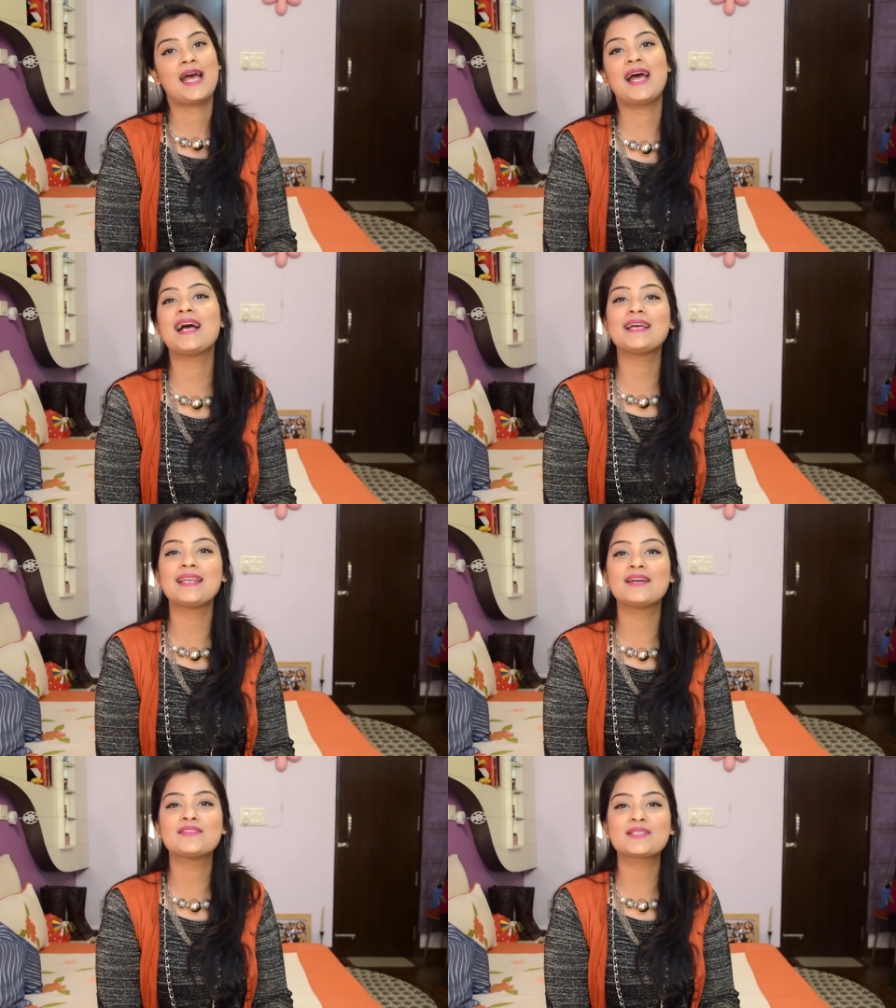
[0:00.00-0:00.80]

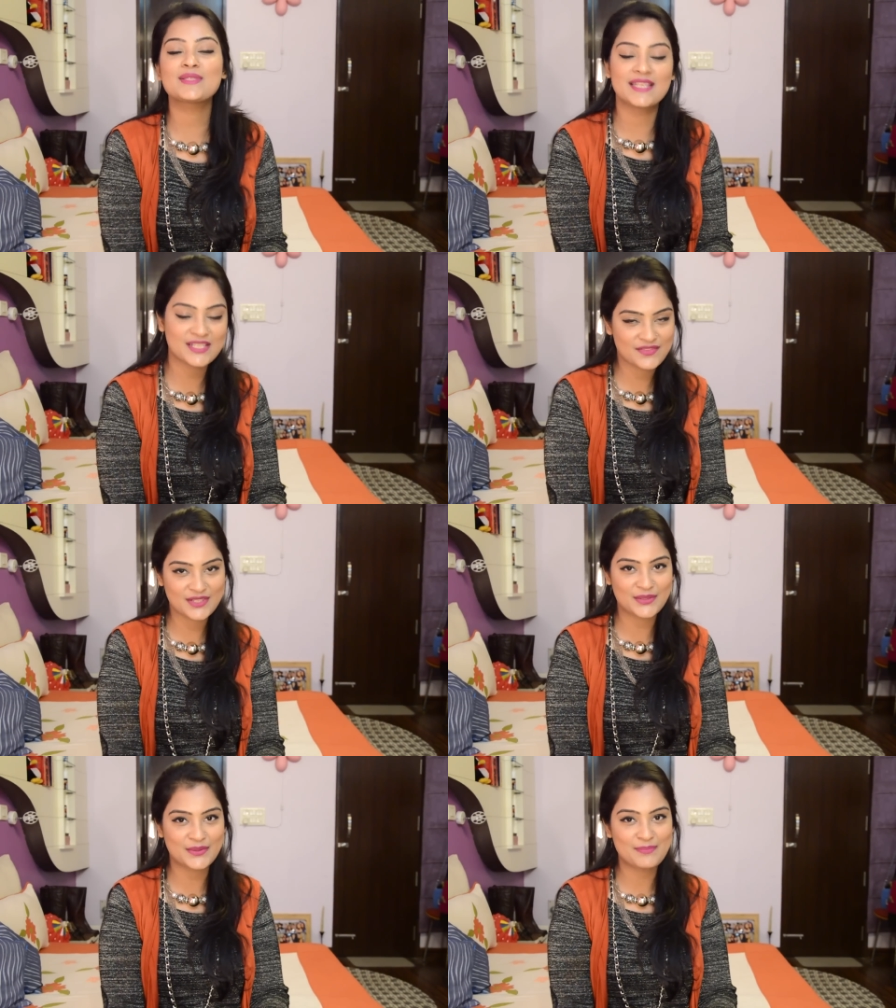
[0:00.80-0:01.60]
And I will see you in the next
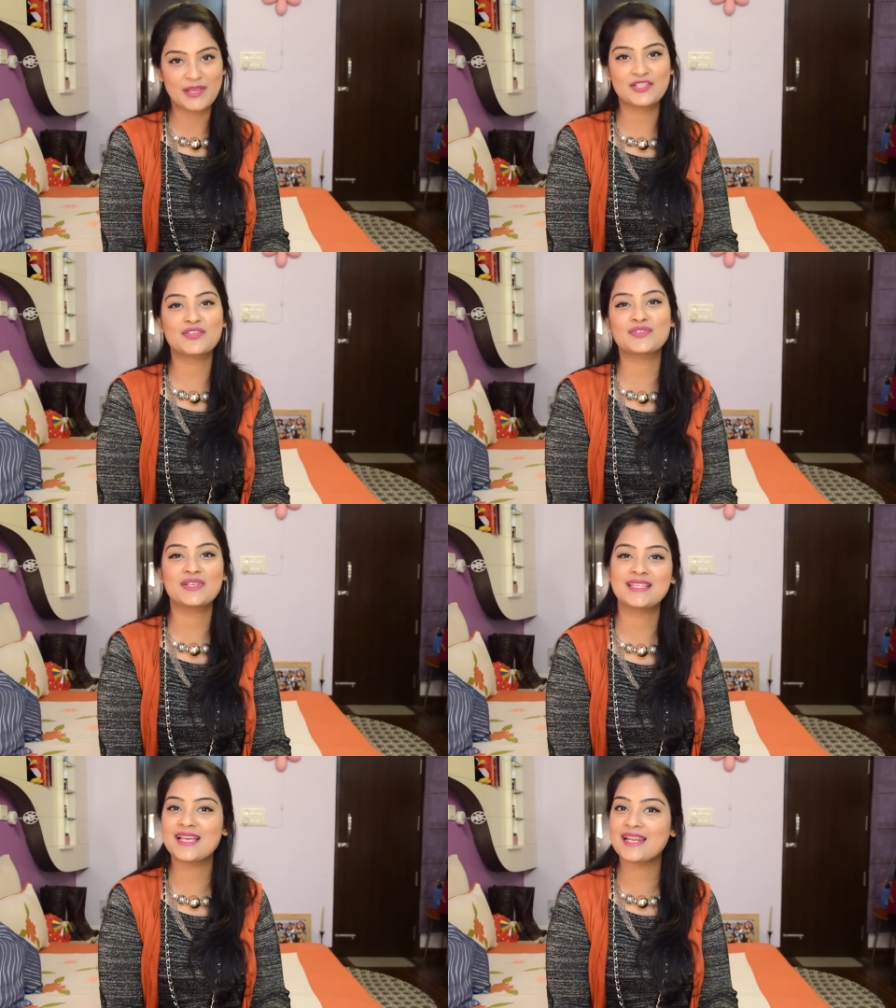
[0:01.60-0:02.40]
video. Make sure to
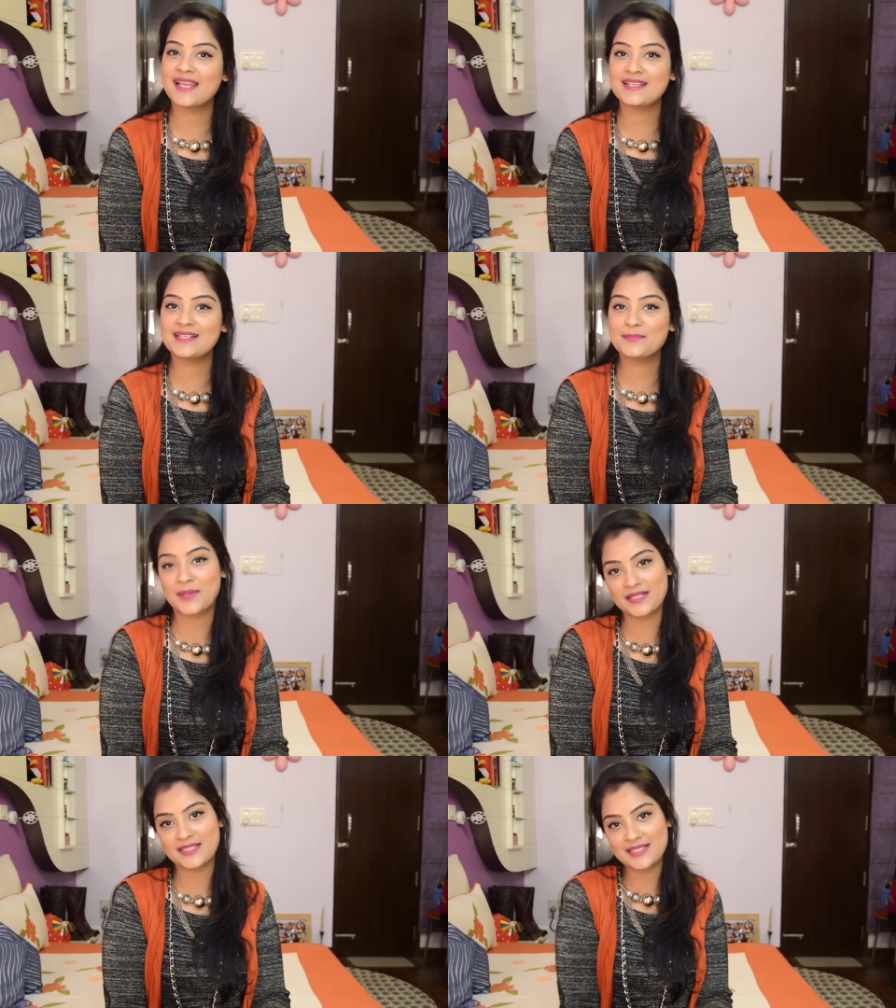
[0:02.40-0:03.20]
hit that like
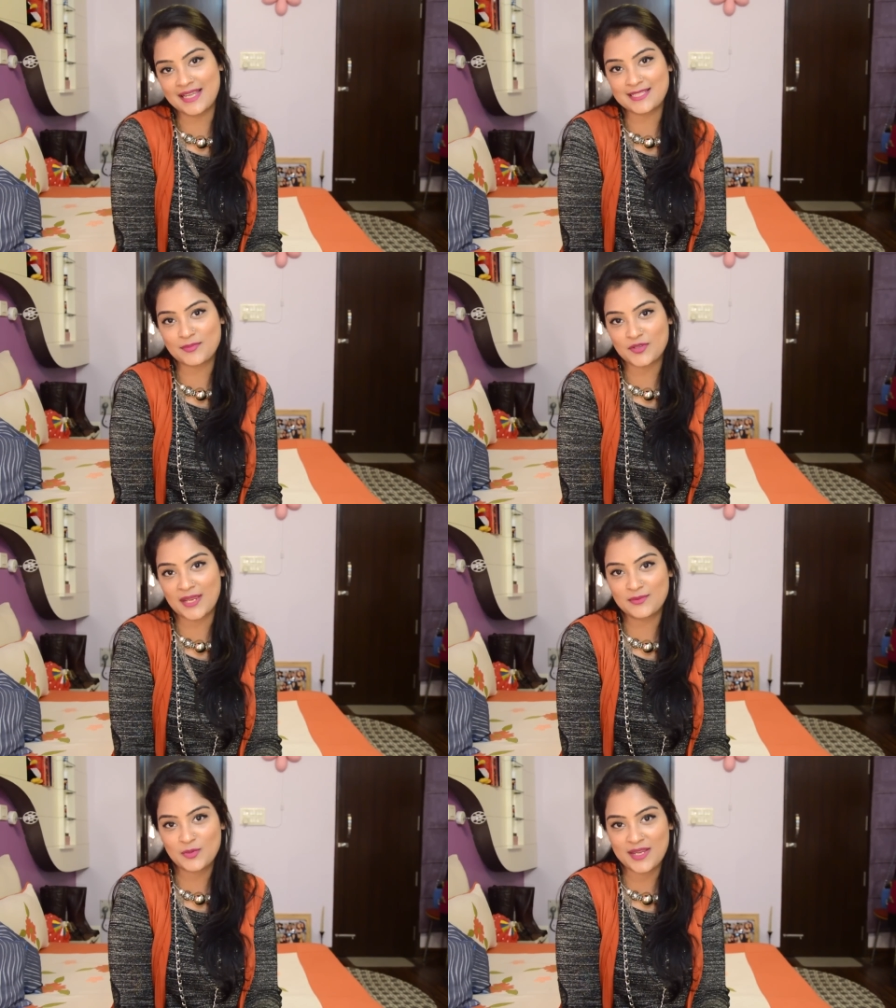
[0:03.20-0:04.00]
button and
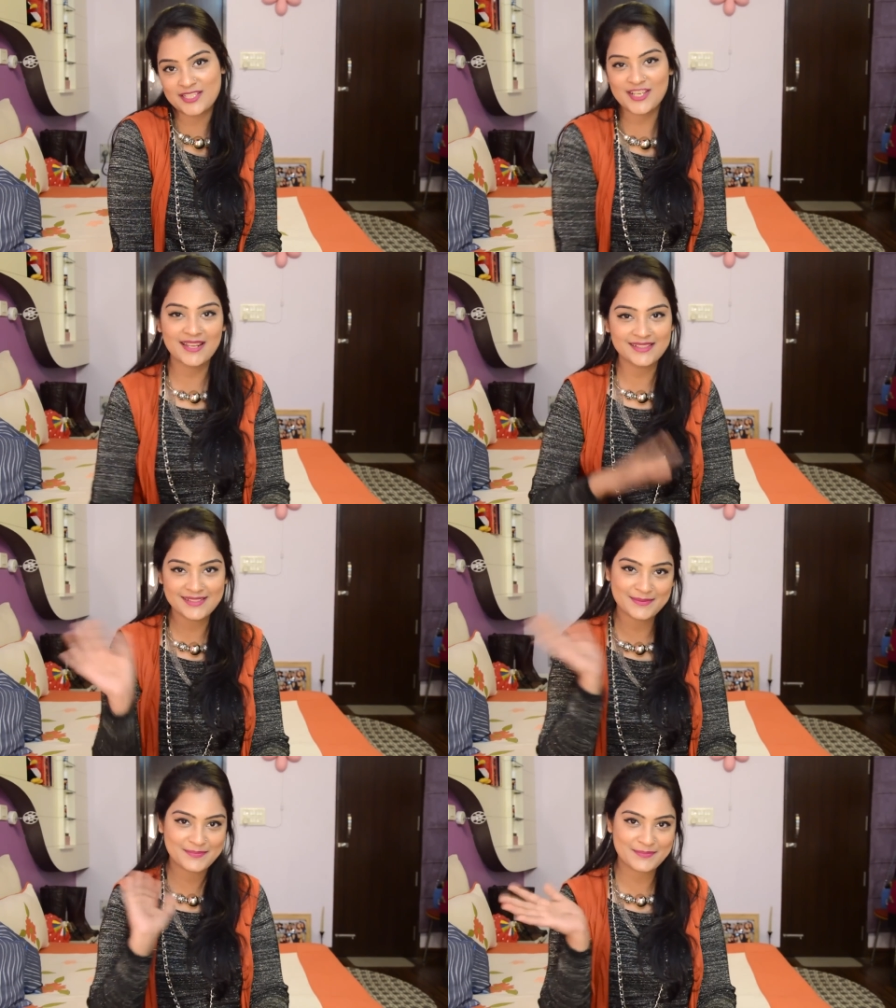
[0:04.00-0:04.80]
subscribe to my
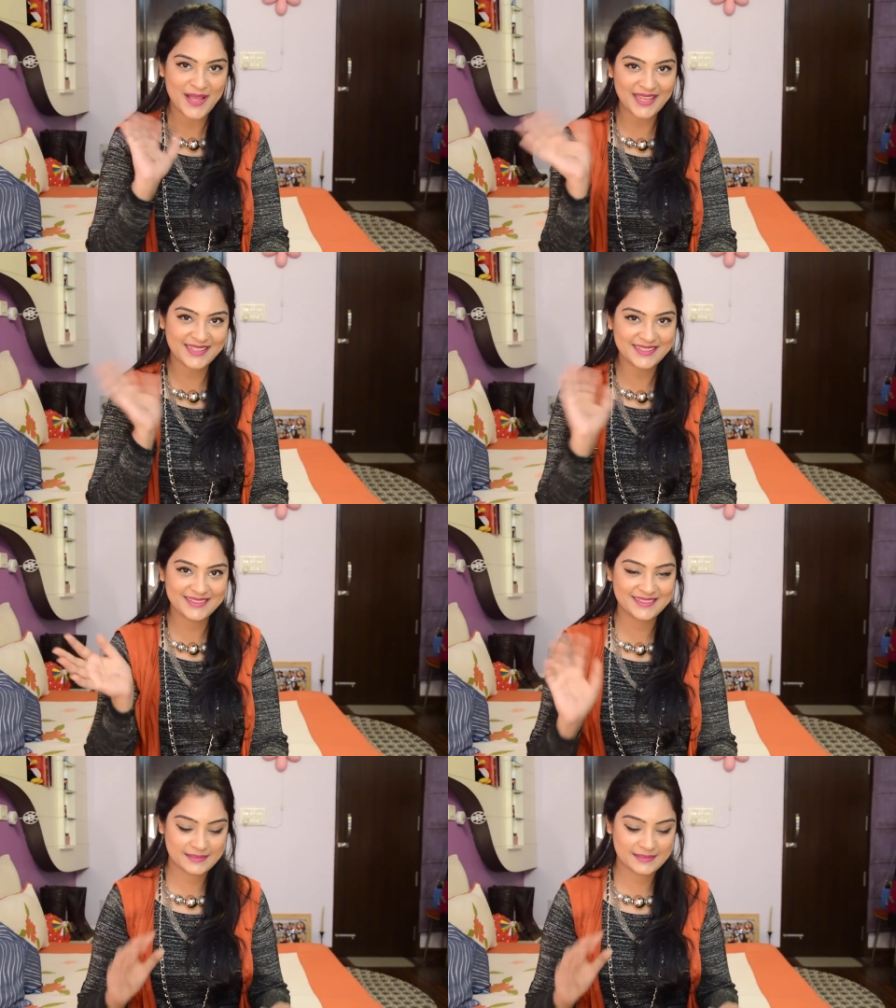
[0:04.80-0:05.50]
channel. Bye.